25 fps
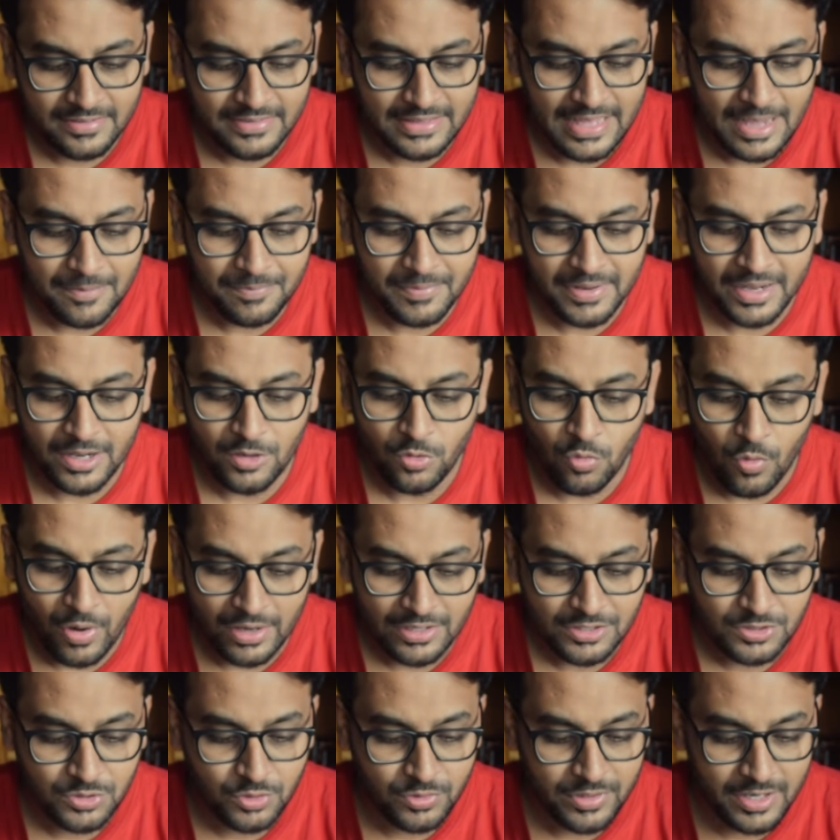They have taken
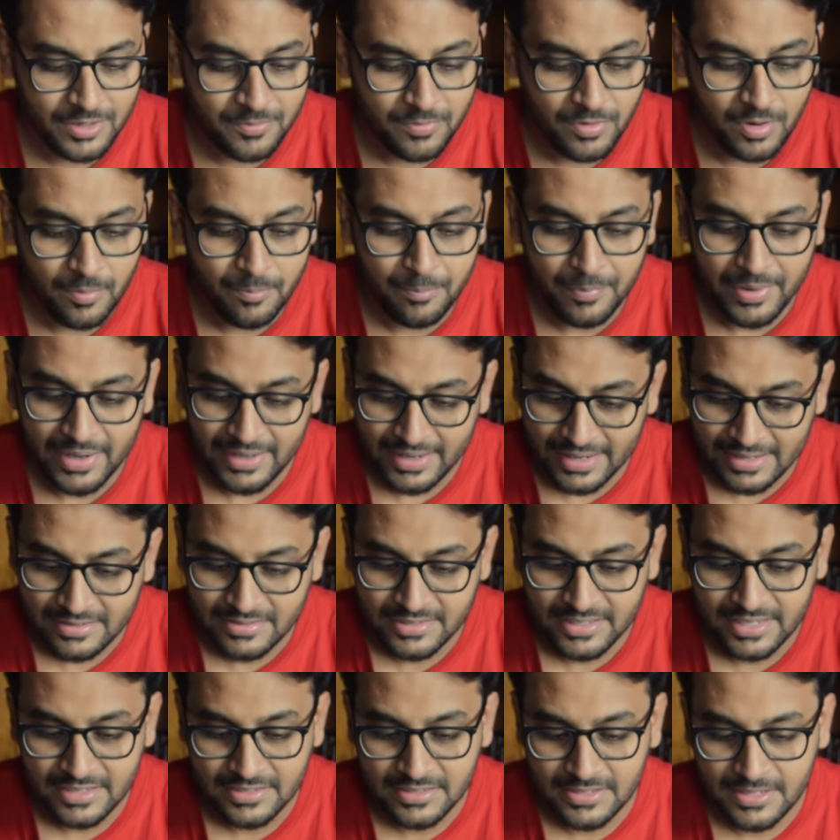one student from BTech
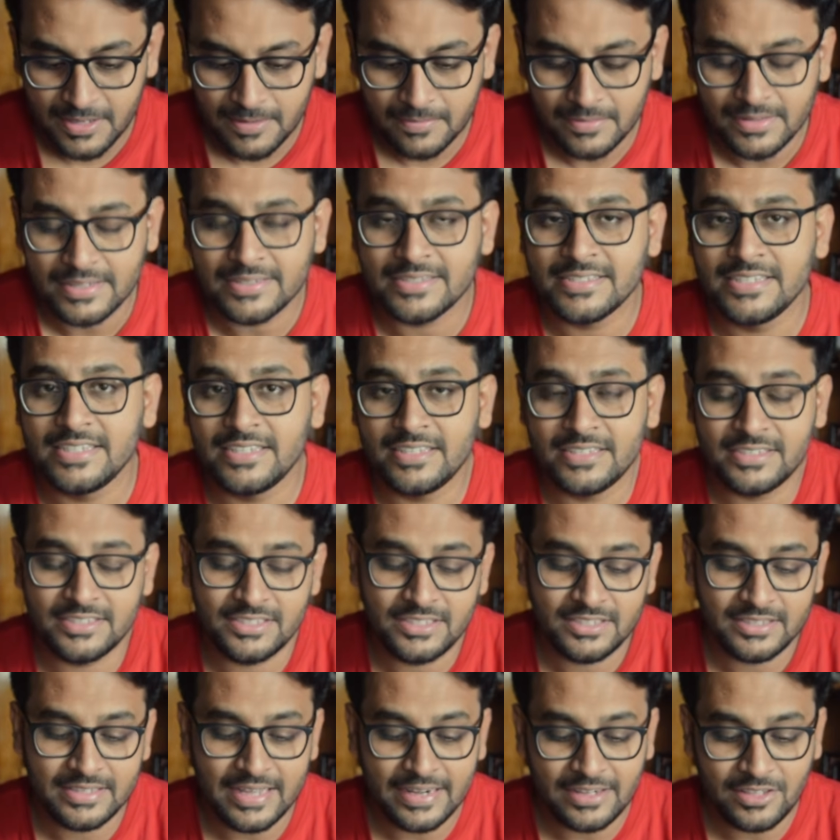CSE. The
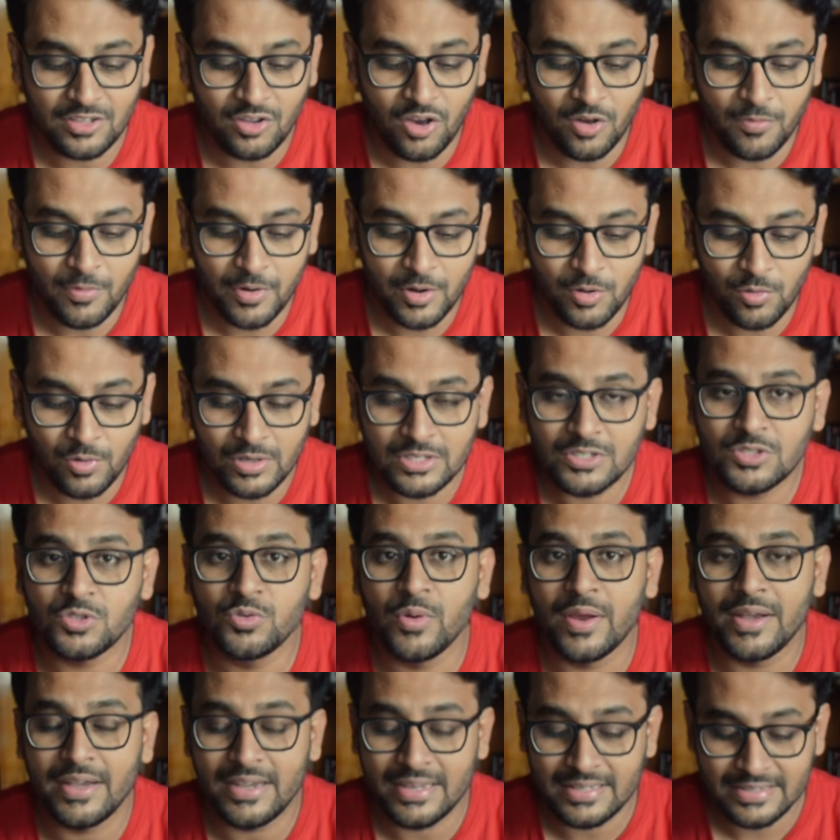CTC that they offered was
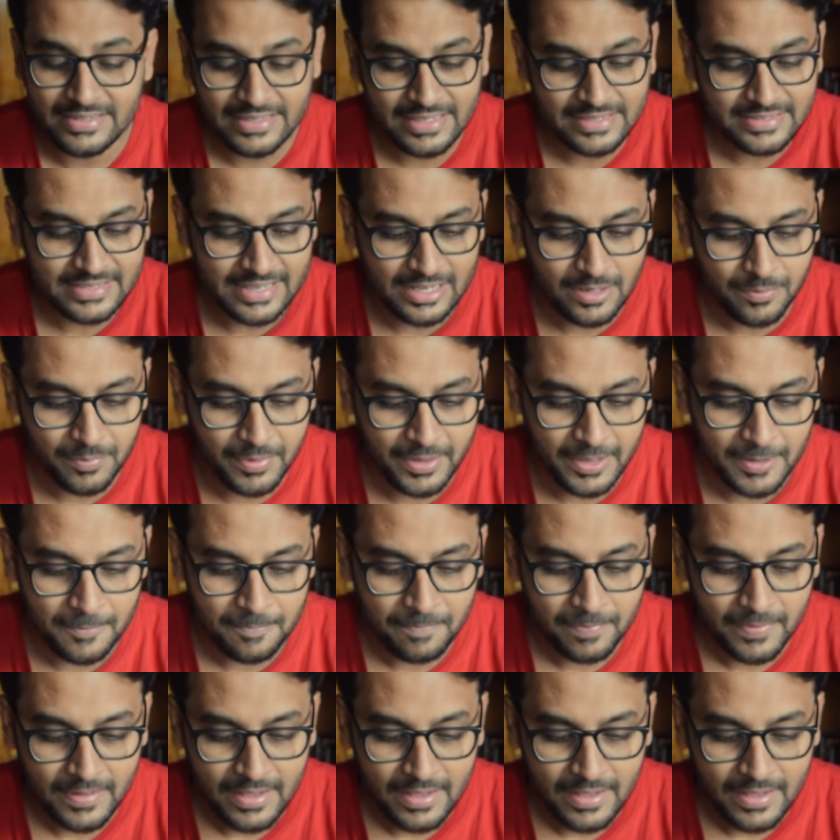26 LPA.